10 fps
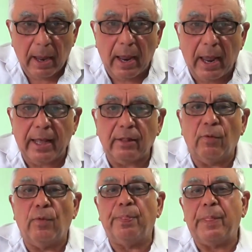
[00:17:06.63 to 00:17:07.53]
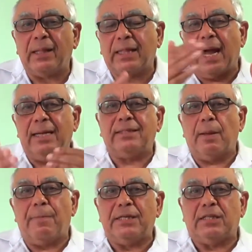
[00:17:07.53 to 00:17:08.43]
And that answer
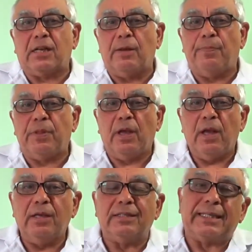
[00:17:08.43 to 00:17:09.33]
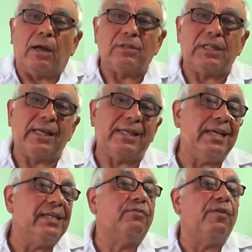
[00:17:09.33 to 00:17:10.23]
basically, it sounds like
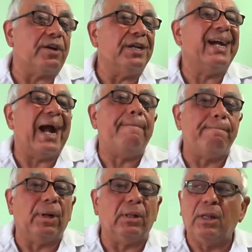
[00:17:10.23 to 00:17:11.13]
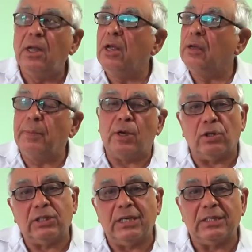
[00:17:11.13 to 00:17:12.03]
he's very humble
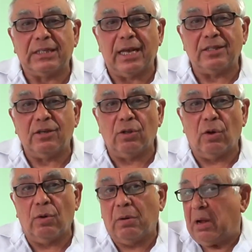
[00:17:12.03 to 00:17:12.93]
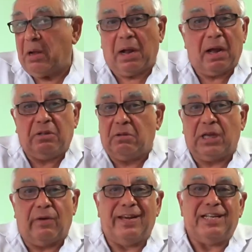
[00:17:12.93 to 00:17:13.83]
because he says, you know, I, I don't
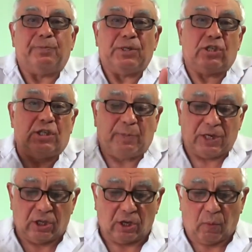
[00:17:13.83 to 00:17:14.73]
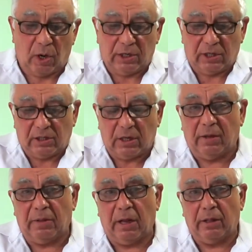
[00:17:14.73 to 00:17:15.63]
have any special, special qualities
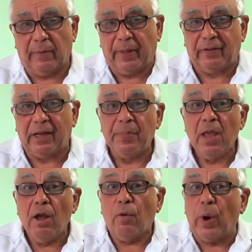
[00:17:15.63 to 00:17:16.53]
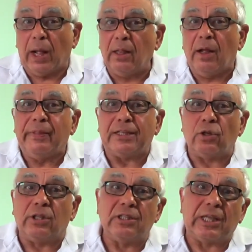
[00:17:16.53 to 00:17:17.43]
and, and, and, nothing. Well, that's
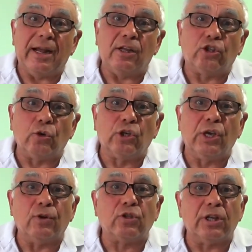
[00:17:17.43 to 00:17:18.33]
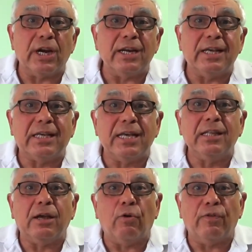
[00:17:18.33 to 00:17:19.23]
not entirely true. He was already
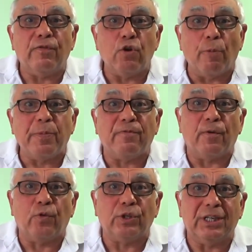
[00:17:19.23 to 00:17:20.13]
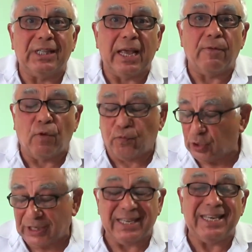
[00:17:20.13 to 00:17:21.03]
king of Ethiopia for 40, day, for
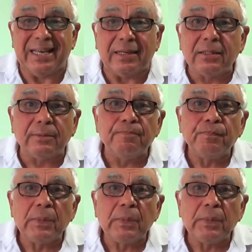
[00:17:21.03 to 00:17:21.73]
40 years.